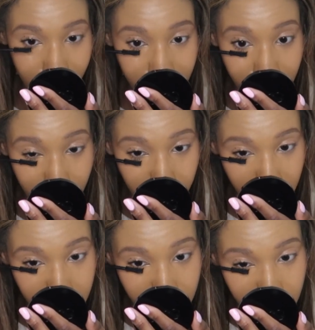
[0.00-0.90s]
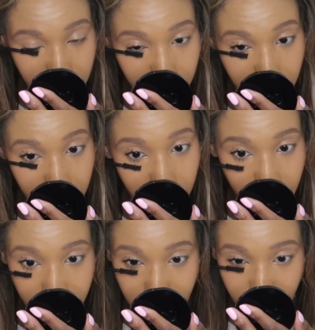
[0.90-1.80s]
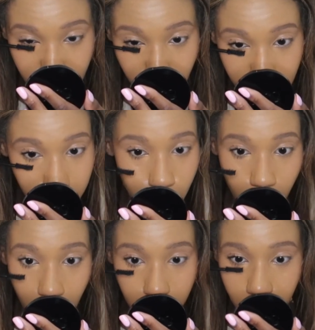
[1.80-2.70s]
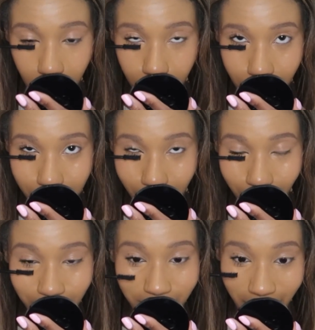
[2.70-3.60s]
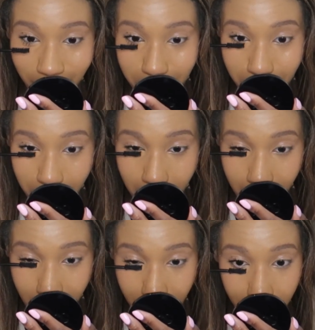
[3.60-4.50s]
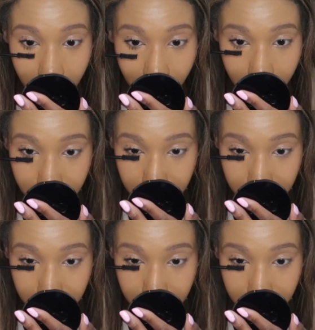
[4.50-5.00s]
see the best in someone who like just shows me trash every single time. But